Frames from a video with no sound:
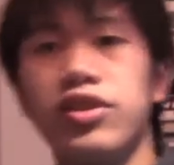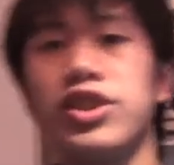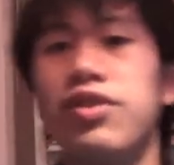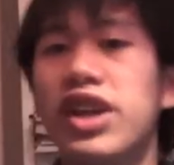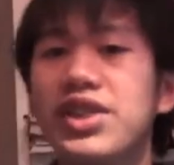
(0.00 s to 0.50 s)

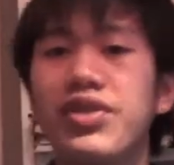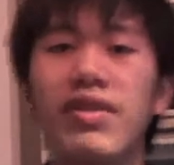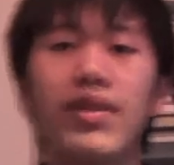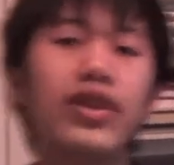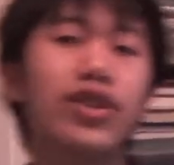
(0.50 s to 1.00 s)
So the last
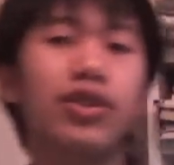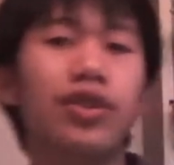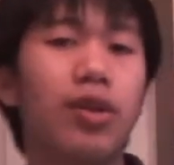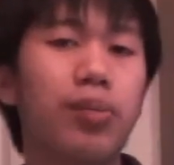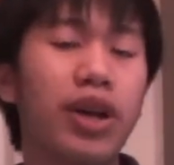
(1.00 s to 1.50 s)
thing I'm going to
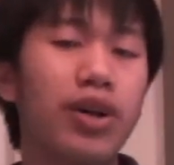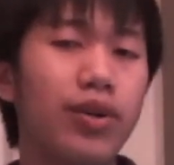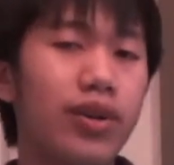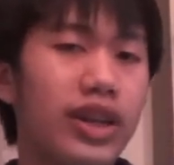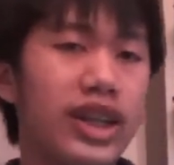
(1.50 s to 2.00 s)
talk
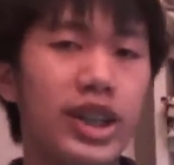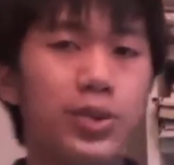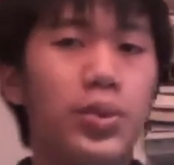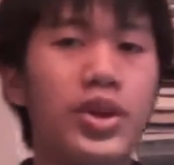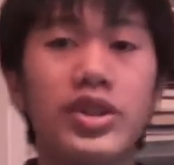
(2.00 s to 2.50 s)
about
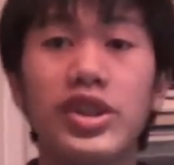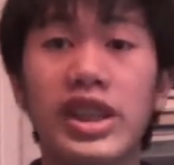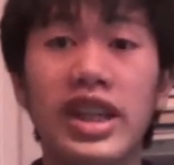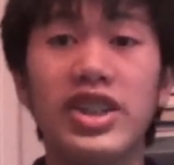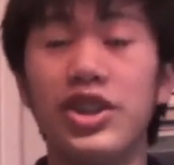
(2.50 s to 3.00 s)
is what
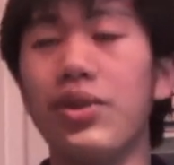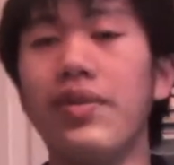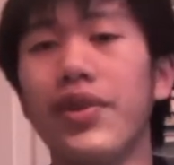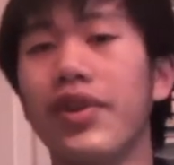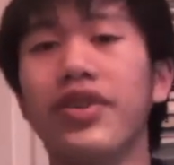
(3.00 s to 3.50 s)
can you do
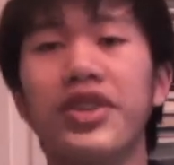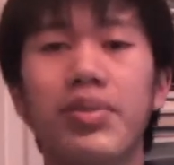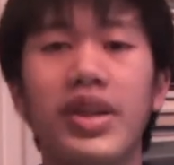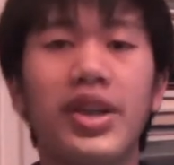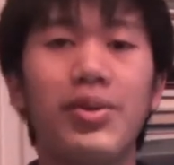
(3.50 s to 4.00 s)
with your
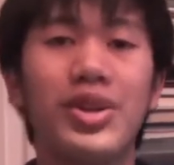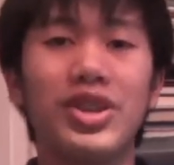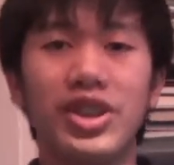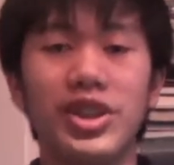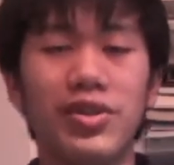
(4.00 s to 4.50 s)
cosplay
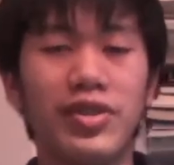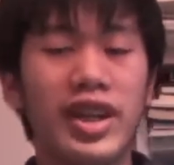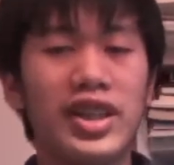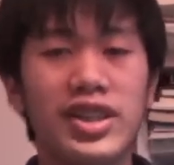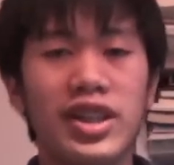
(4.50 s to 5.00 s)
once you've
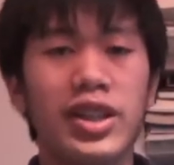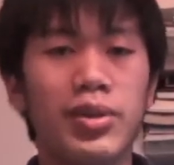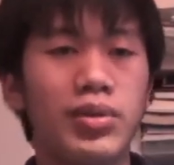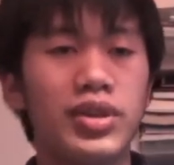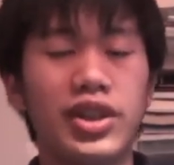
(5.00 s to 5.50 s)

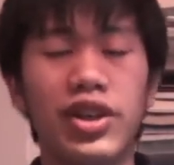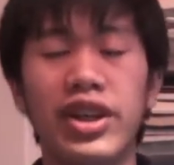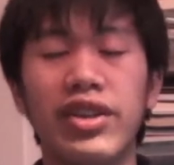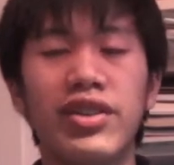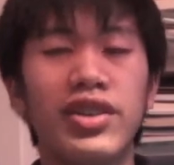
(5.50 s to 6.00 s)
actually done
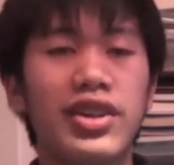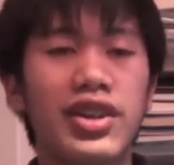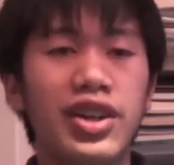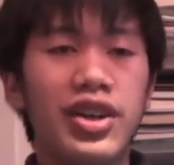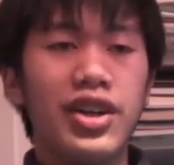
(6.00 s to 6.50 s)
it.
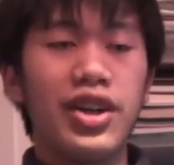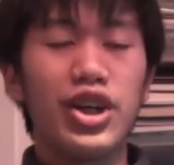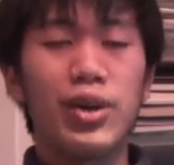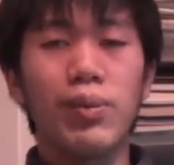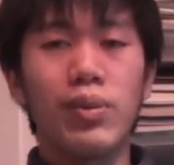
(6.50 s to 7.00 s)

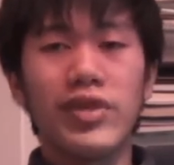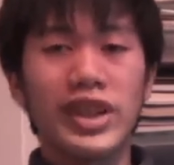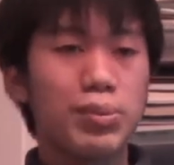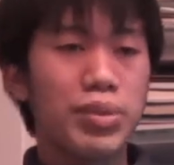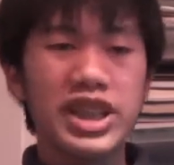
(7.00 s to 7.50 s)

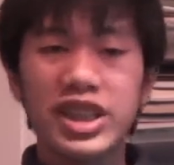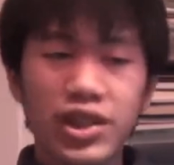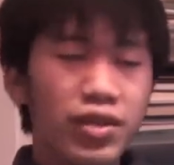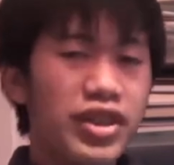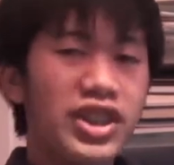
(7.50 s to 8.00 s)
There's plenty
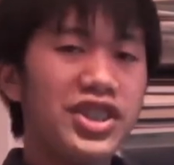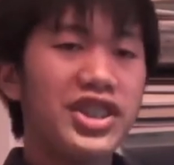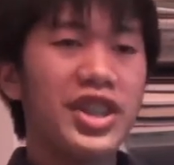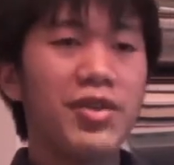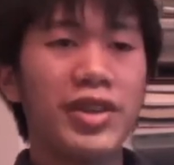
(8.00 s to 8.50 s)
of
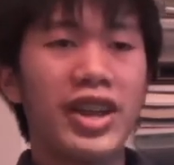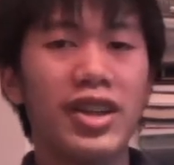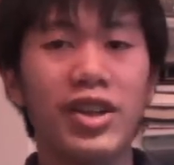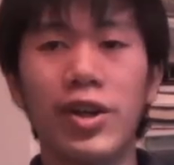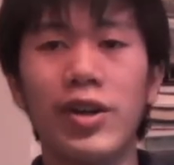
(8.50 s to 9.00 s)
conventions out
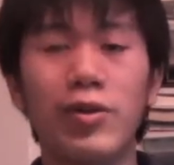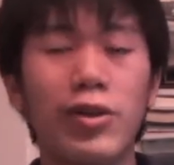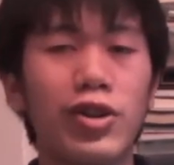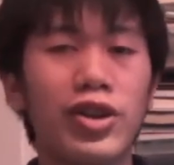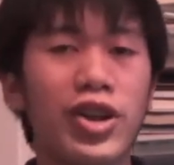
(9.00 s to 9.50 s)
there. Go
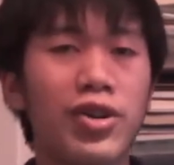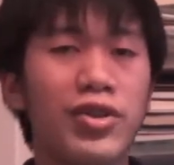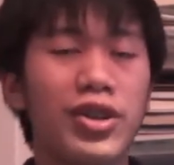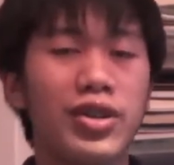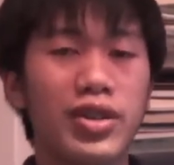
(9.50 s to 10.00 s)
out, look
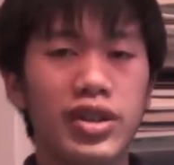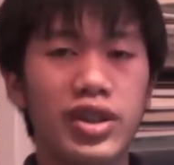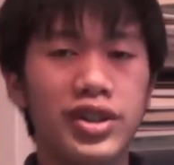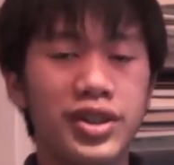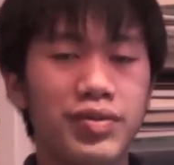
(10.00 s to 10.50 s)
over
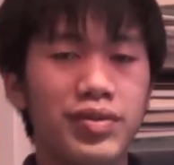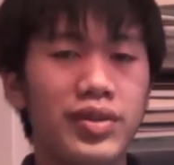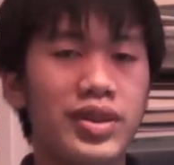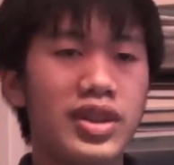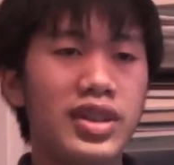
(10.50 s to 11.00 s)

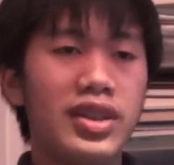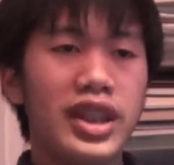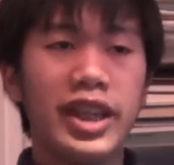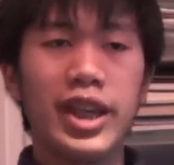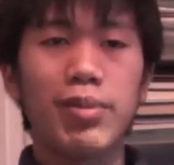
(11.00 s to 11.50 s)
EMCon,
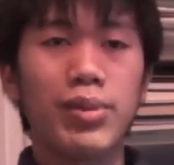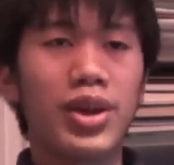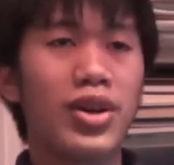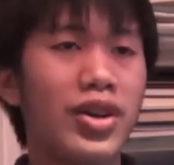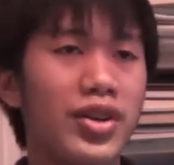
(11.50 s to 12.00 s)

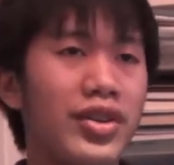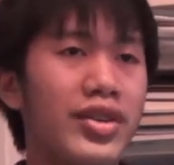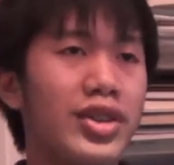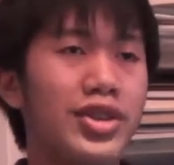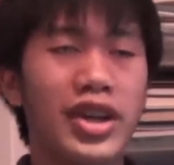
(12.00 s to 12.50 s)

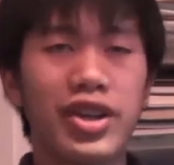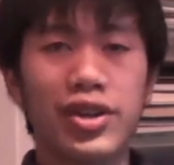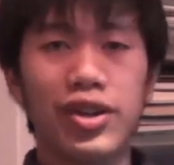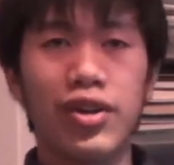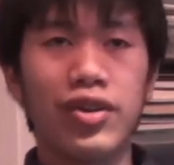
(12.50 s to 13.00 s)

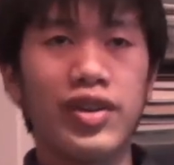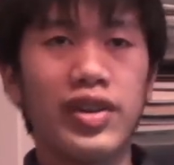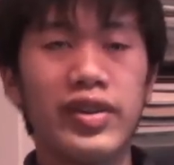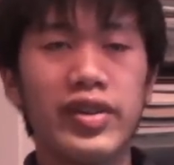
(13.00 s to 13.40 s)
DragonCon,